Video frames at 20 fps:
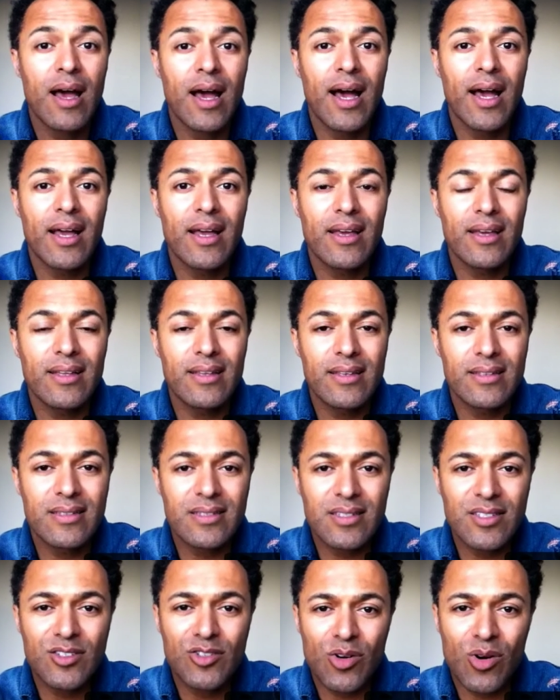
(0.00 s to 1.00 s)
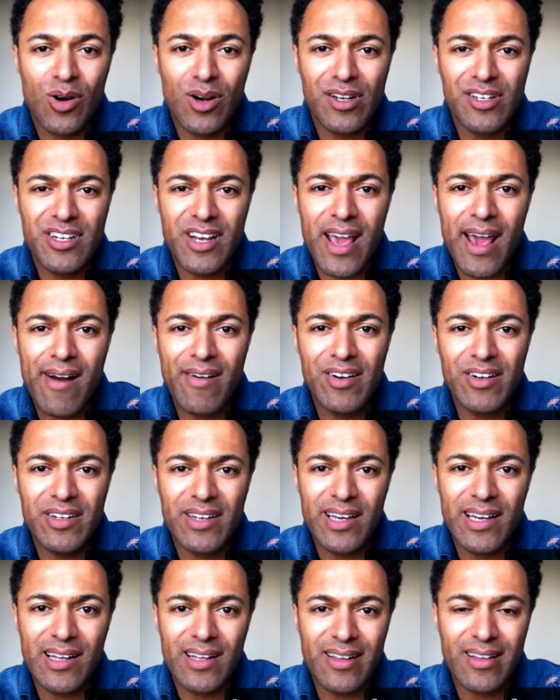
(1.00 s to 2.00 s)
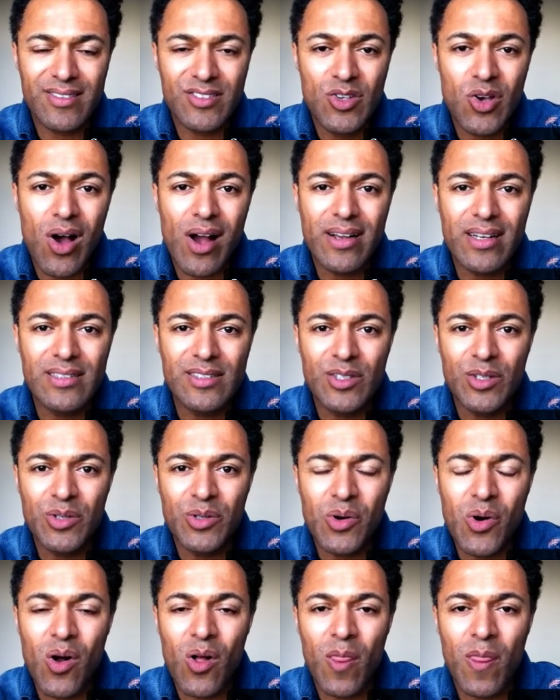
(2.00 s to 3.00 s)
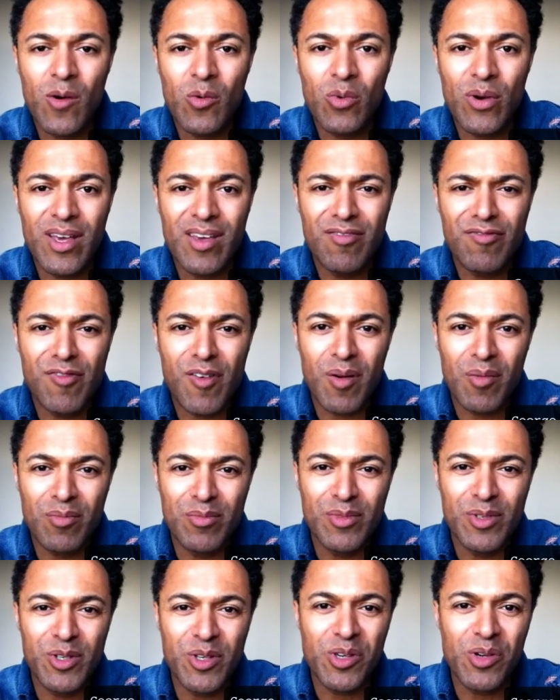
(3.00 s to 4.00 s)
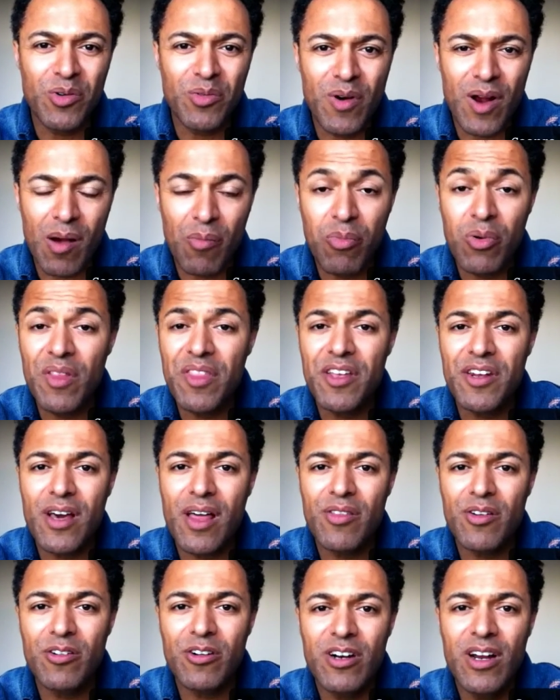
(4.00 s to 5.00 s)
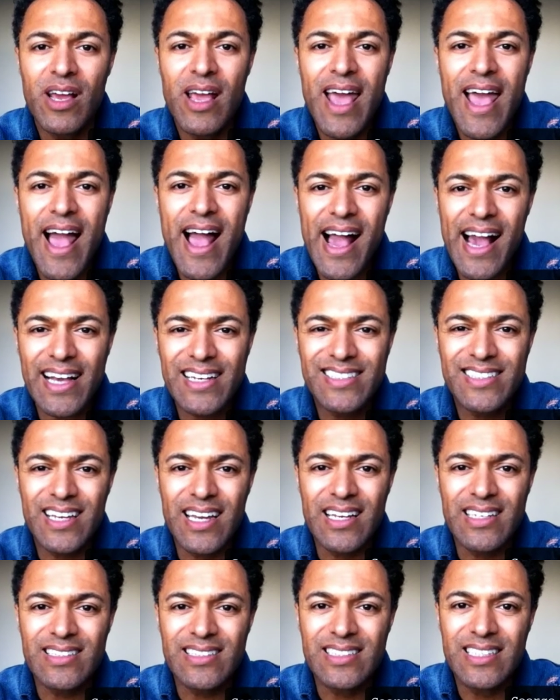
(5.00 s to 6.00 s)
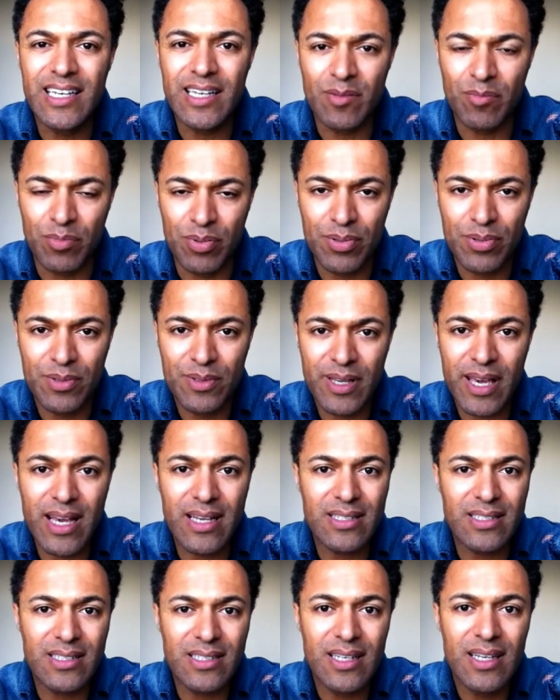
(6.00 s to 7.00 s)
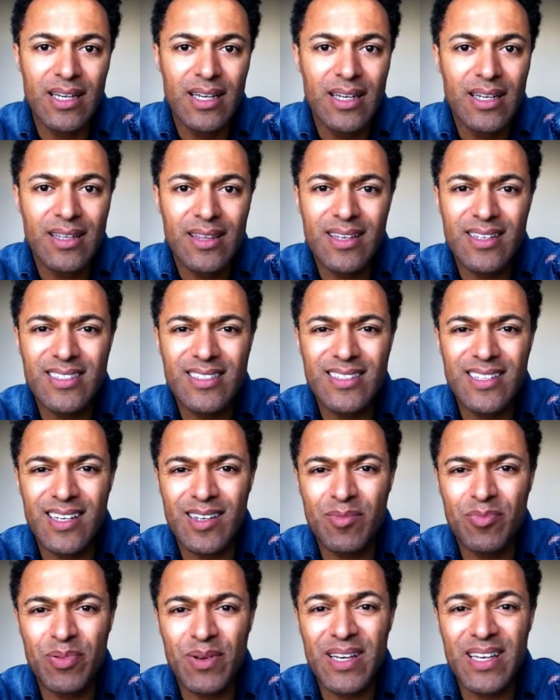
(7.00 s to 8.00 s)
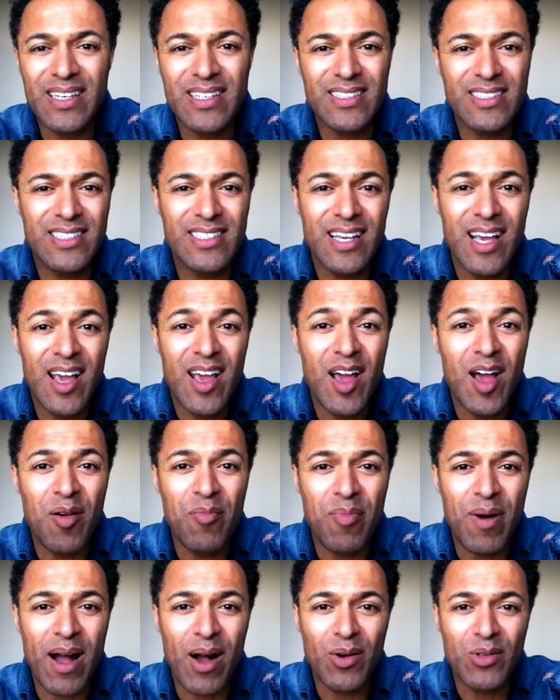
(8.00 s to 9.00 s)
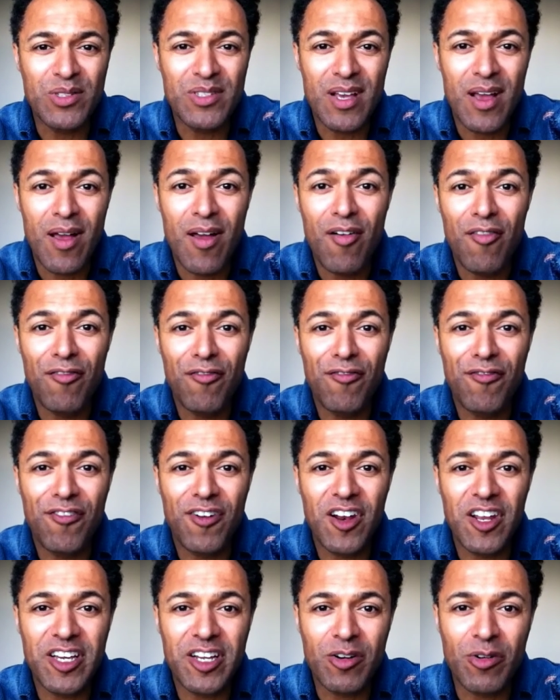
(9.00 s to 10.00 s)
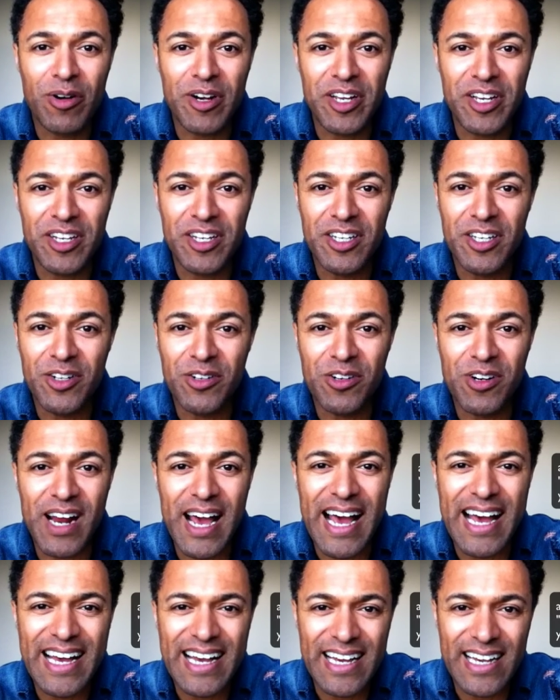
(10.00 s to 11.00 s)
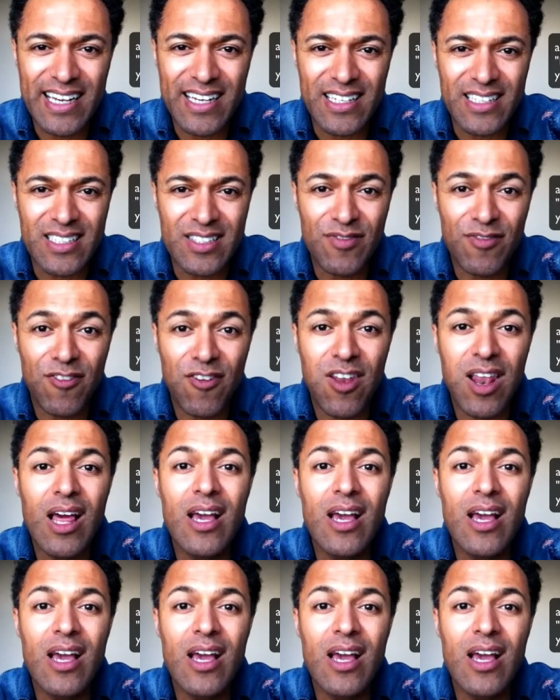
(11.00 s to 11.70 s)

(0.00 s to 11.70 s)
Hi, this is George Arundel talking to you all the way from Europe with another acting tip. Yes, this tip is about flickering your eyes.